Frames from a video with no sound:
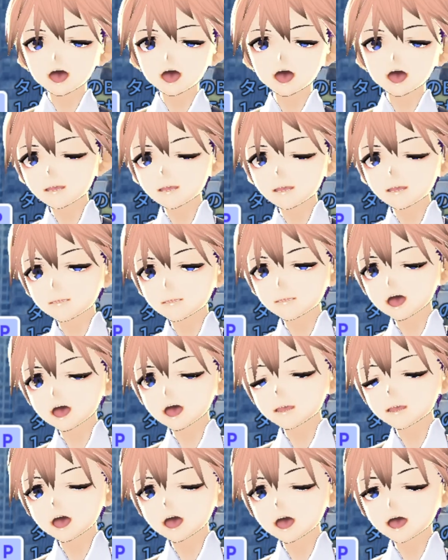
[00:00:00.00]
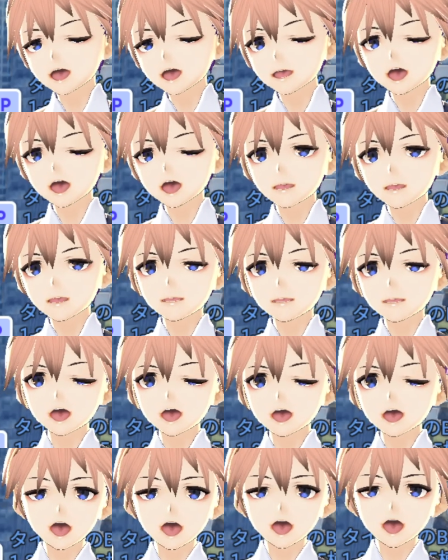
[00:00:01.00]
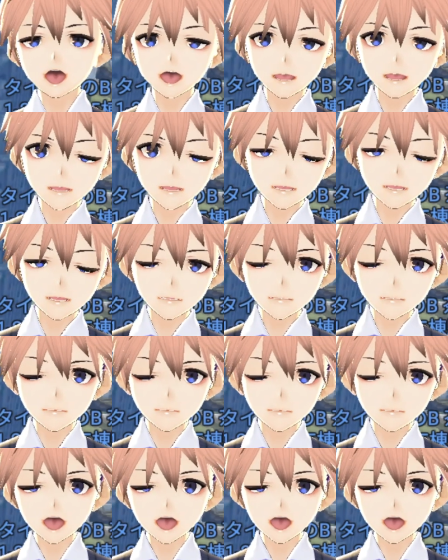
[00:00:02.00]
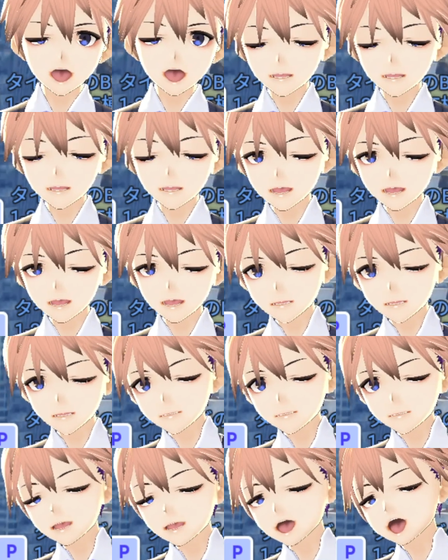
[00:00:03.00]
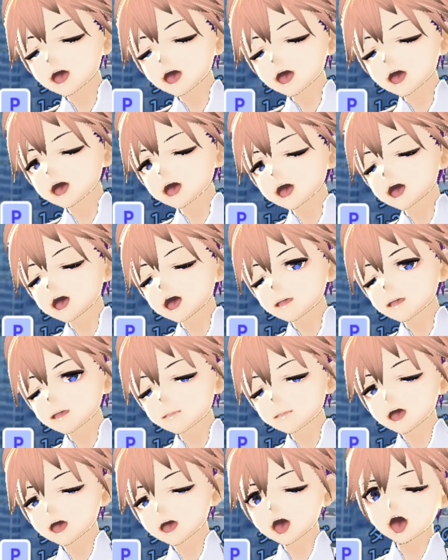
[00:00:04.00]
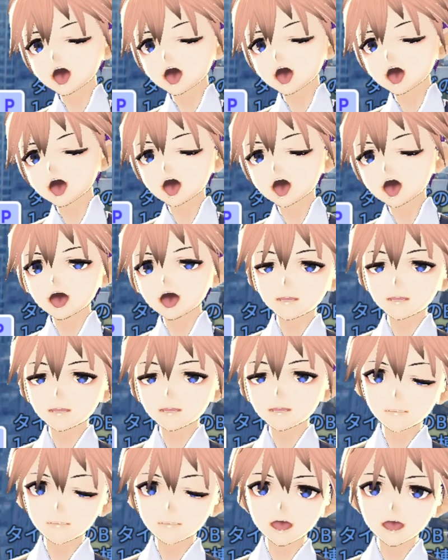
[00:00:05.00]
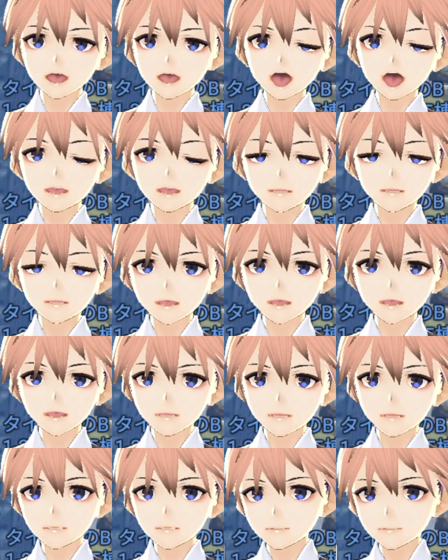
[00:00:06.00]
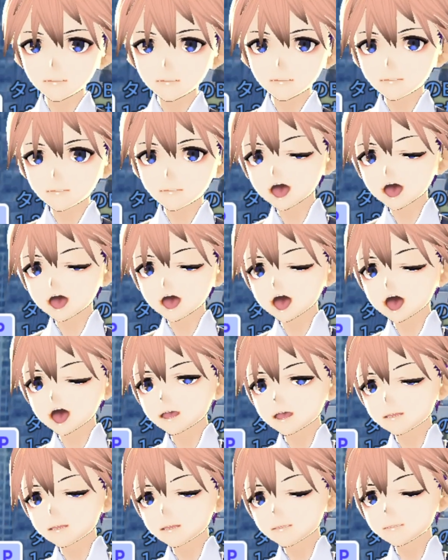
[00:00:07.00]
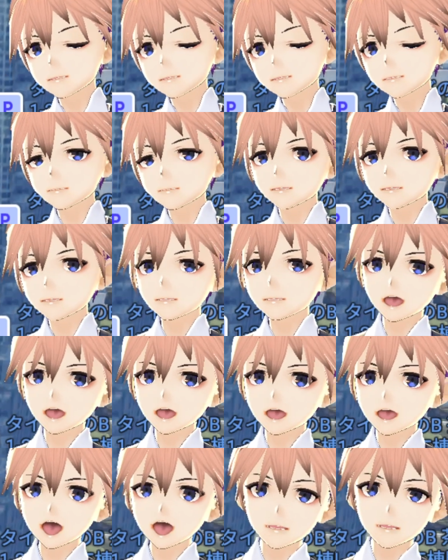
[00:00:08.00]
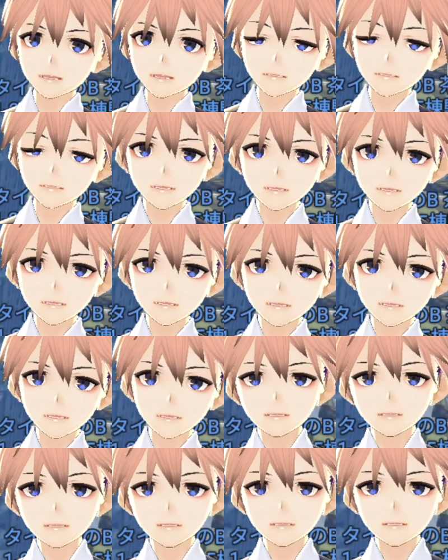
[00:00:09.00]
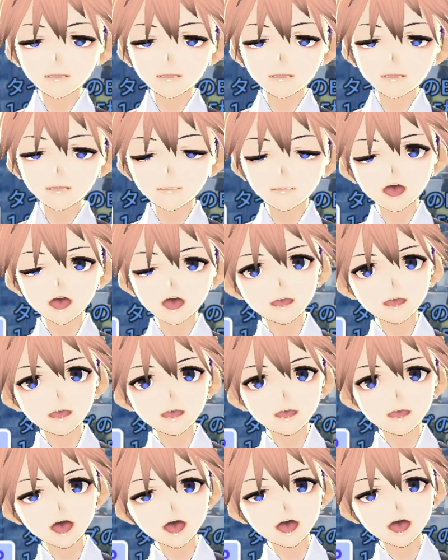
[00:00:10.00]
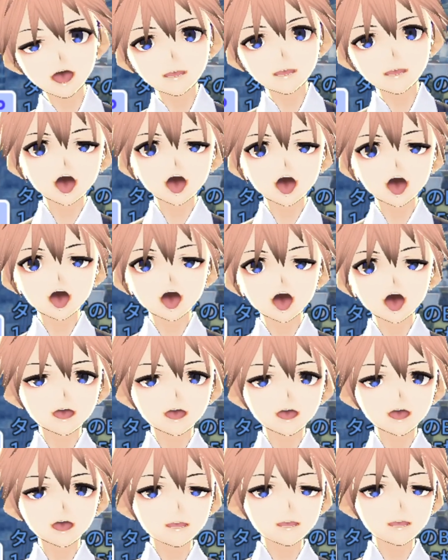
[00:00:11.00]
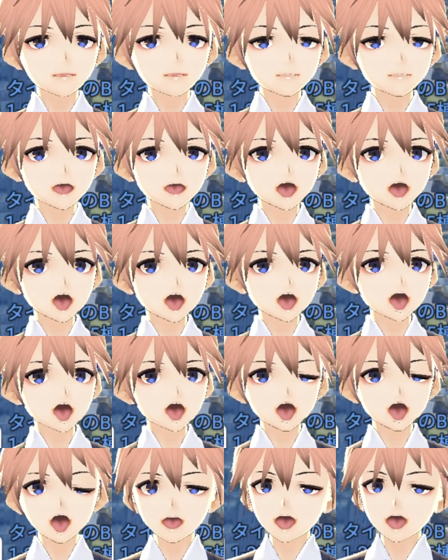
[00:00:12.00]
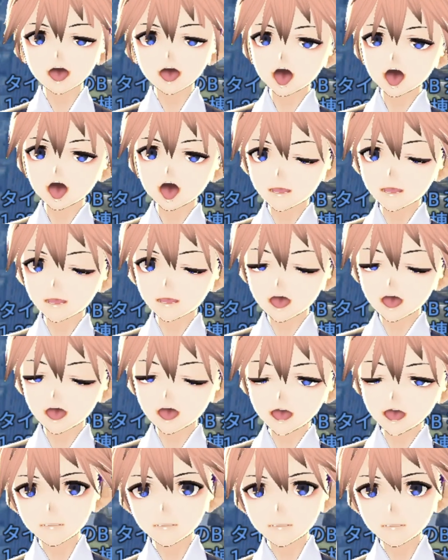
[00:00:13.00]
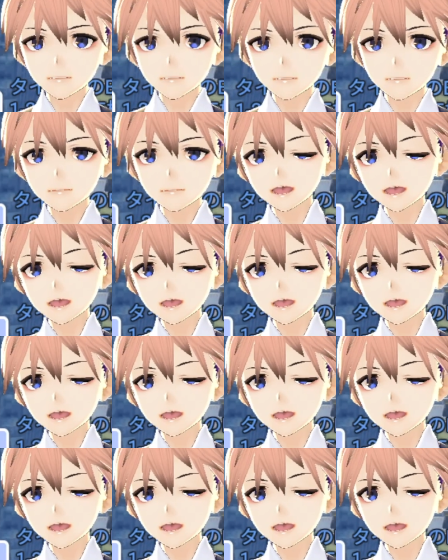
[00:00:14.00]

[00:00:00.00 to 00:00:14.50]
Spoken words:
new to enjoy. It's a very easy to visit Big Bang. It's only 3-minute walk from Izumigaoka Station on the Nankai